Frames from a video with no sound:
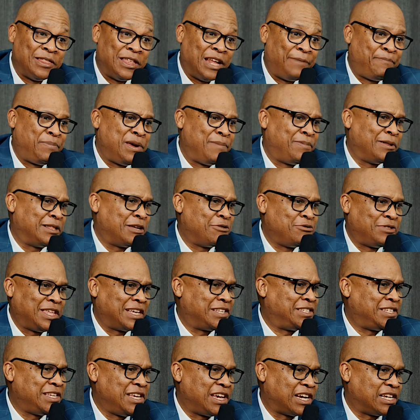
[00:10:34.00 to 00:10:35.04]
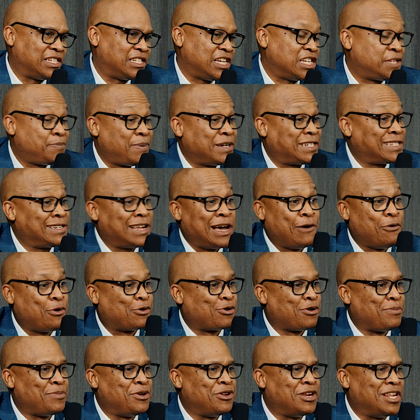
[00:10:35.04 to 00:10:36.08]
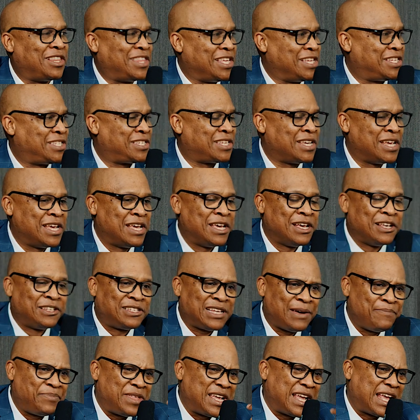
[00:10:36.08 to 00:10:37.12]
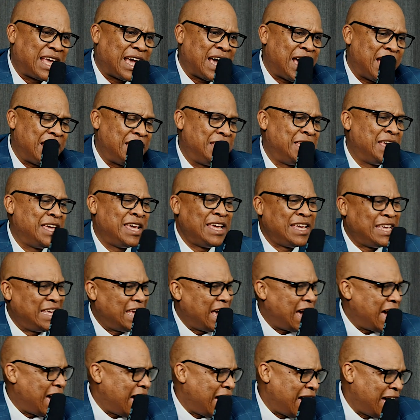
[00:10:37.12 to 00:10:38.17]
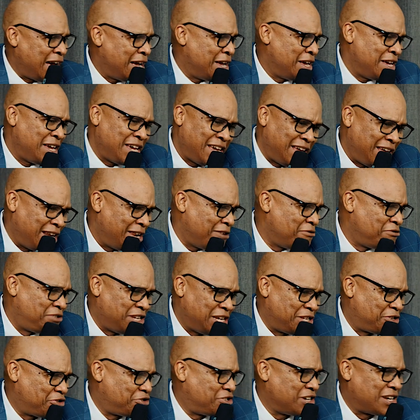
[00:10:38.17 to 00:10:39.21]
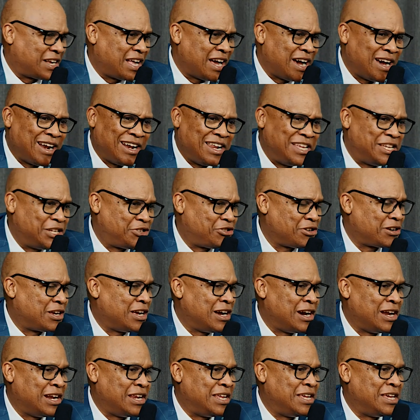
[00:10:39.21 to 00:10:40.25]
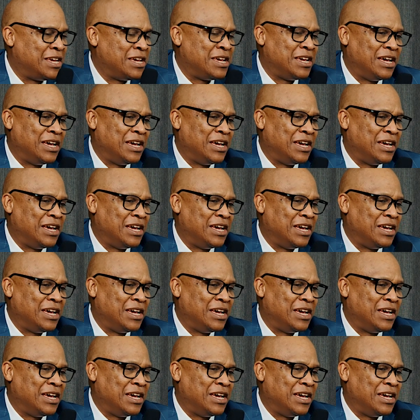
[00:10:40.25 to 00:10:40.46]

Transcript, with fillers: that people don't take serious, especially in our communities. Something cry, yeah, you know, Jesus a girl, you're so girly.